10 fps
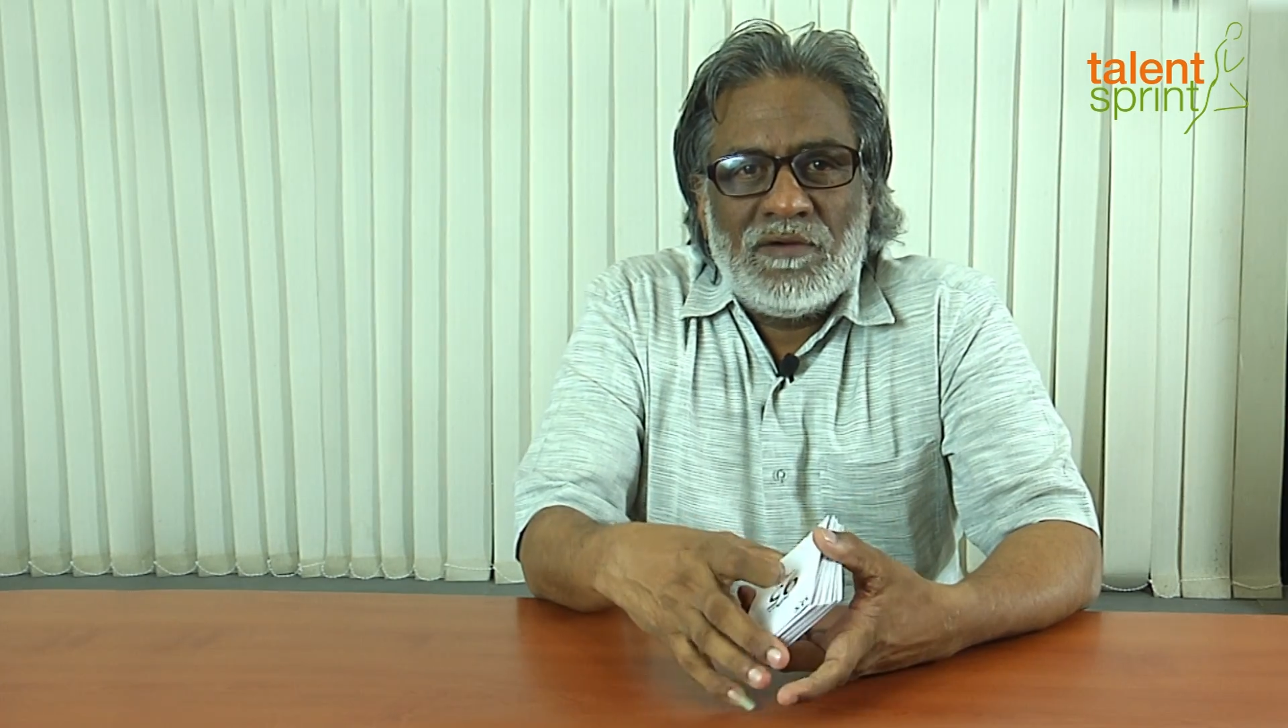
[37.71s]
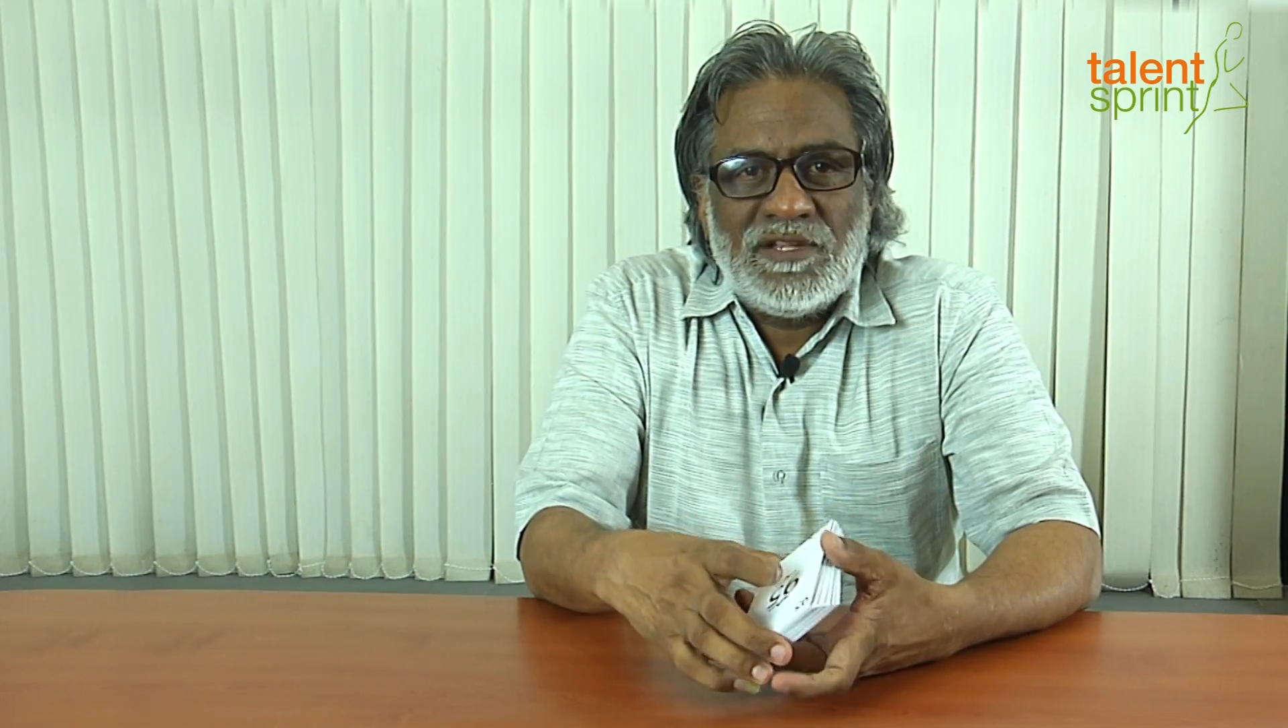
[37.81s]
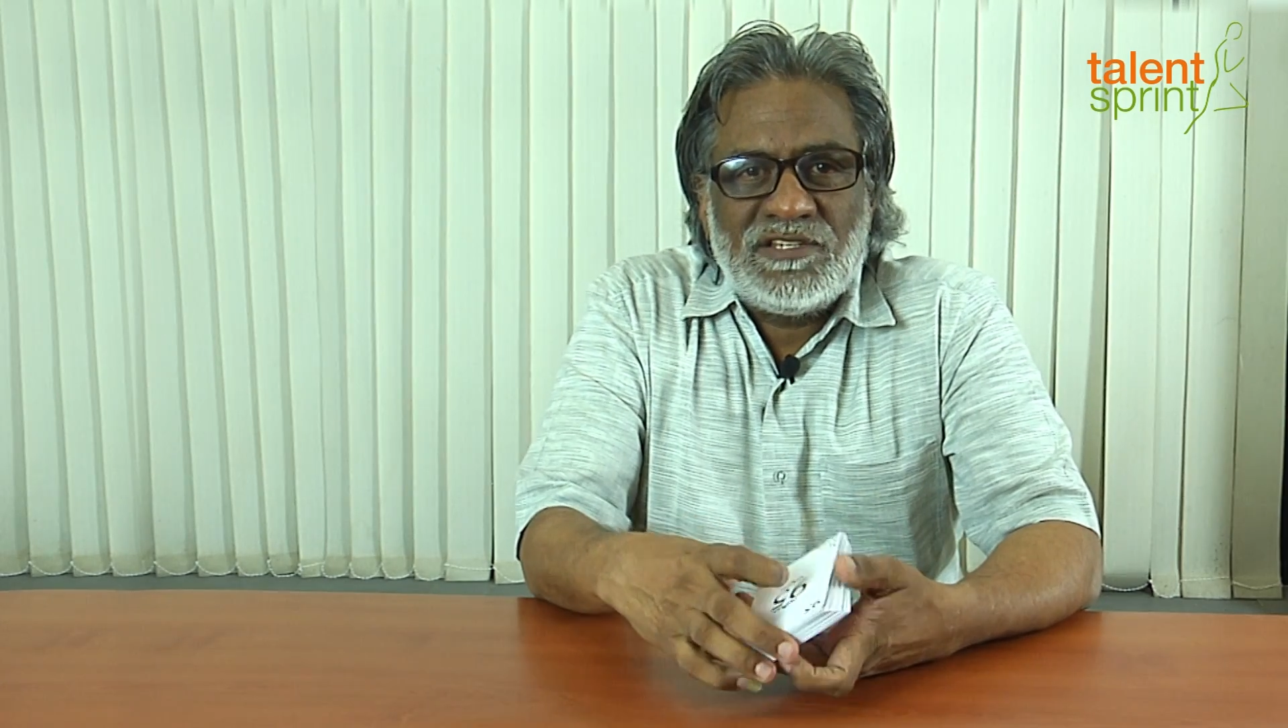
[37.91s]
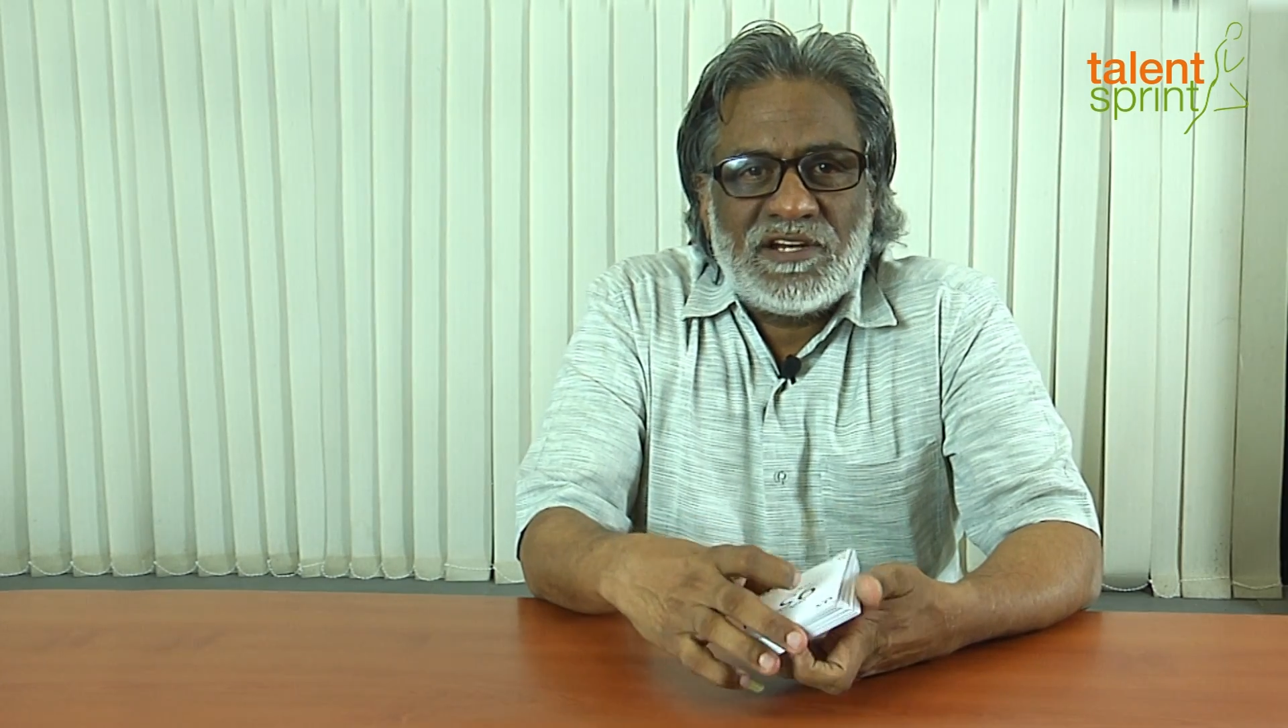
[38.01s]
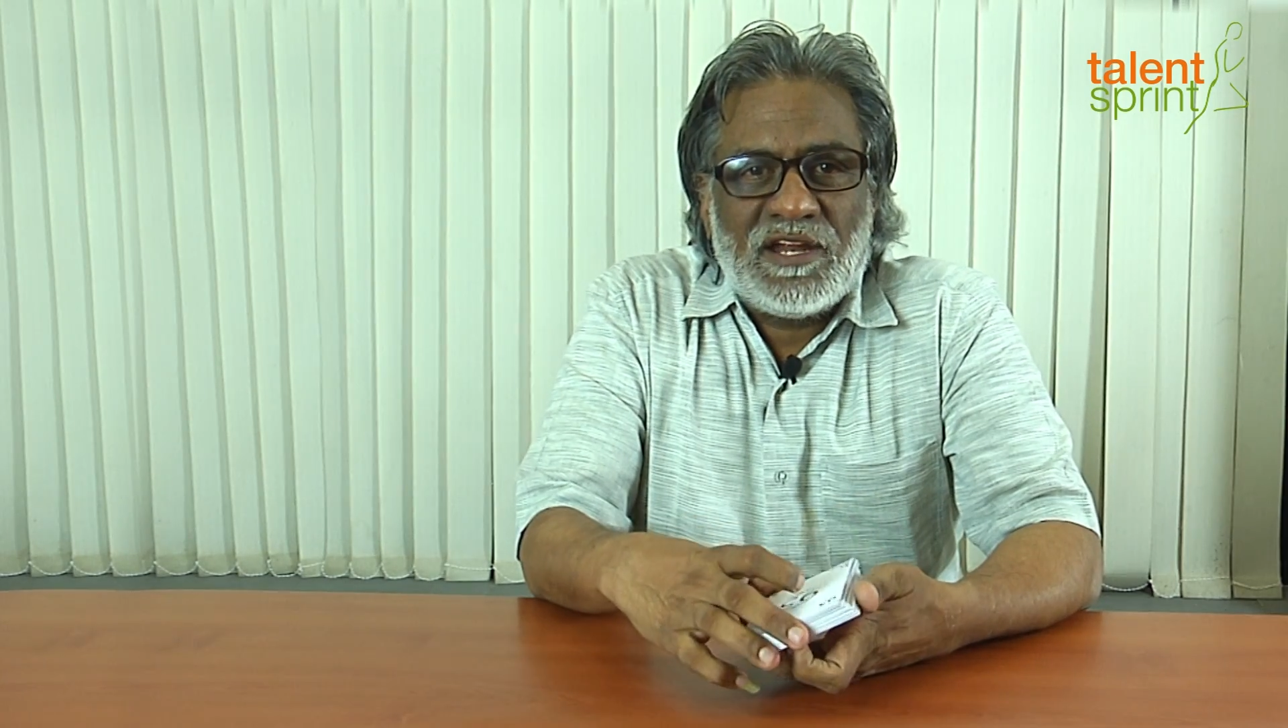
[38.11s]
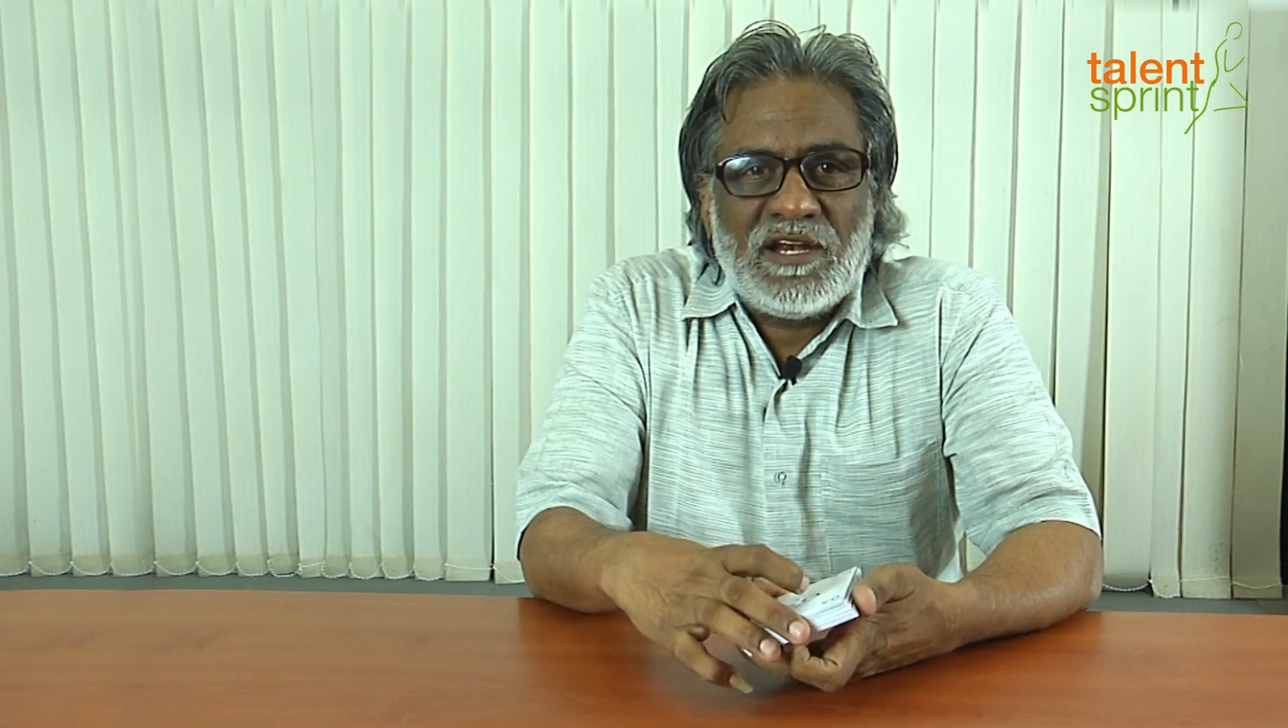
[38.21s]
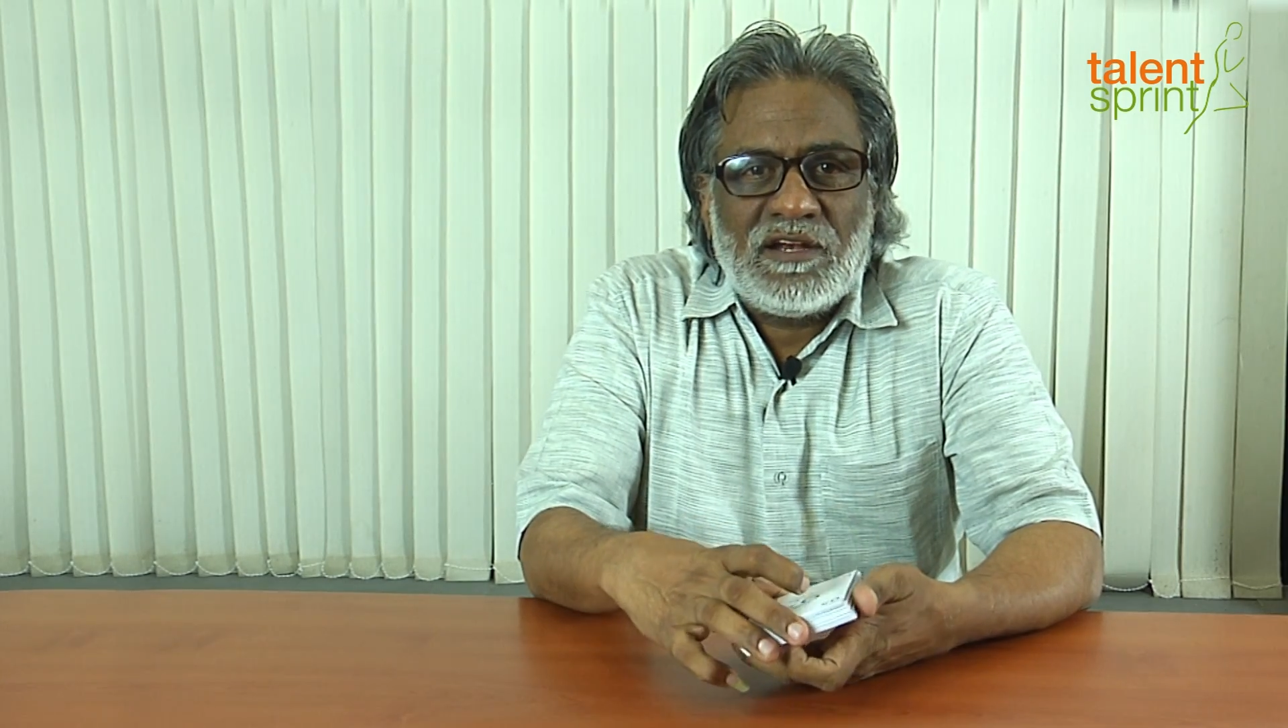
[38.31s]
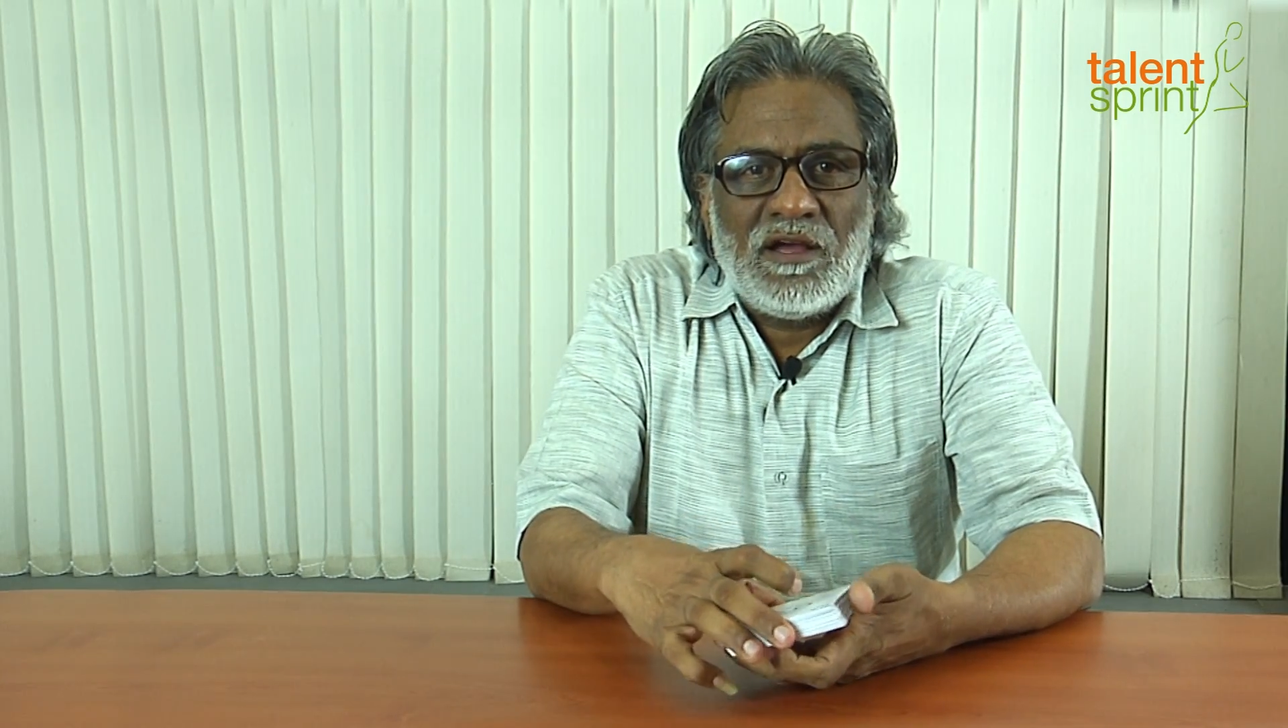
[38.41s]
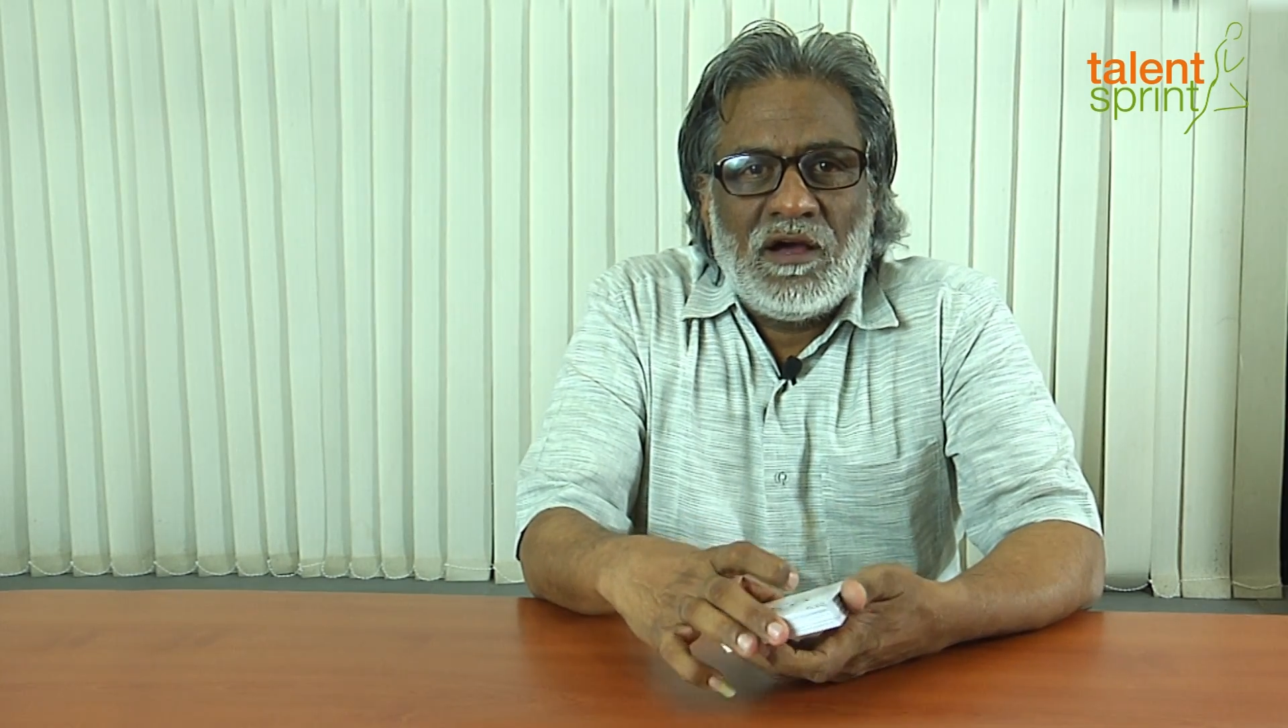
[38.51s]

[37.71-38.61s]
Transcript: demonstrate